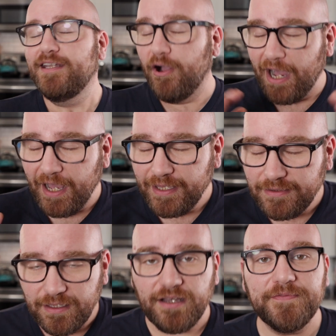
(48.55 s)
Now, I
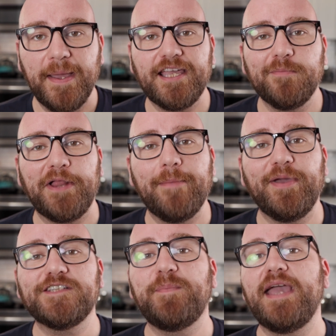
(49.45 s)
love making
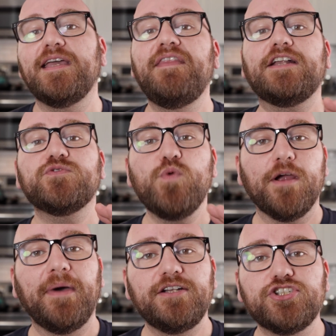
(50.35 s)
plant-based bacon. That is
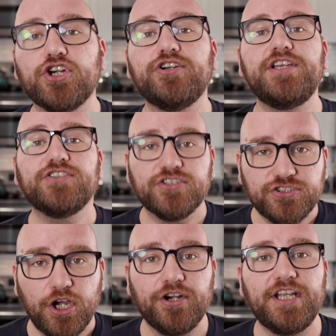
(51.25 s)
where my journey
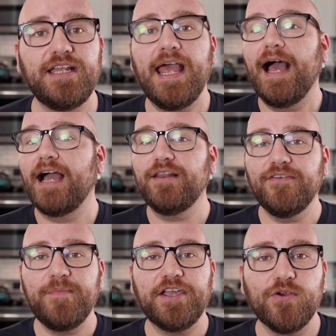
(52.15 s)
started. I
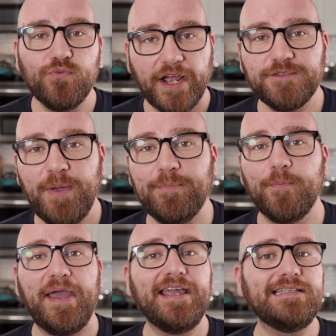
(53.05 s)
love making rice paper
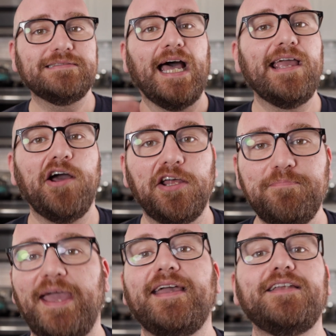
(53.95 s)
bacon, daikon
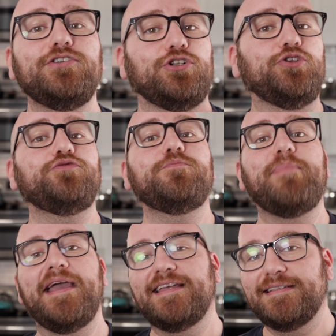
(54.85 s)
bacon, gluten
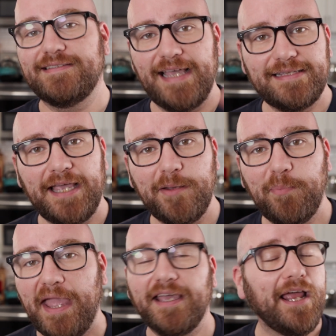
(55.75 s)
bacon, seitan
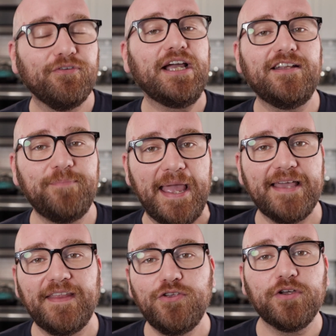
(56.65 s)
bacon, every kind of
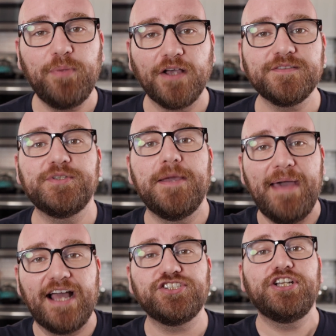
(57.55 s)
bacon that you could possibly
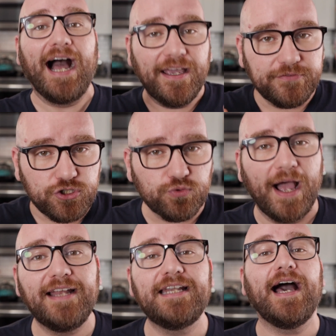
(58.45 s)
imagine. I have
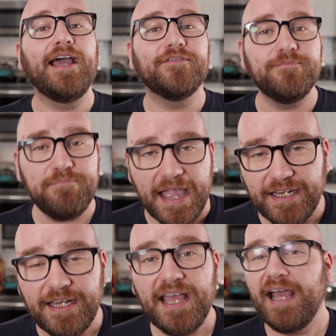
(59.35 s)
tried it, I have made it.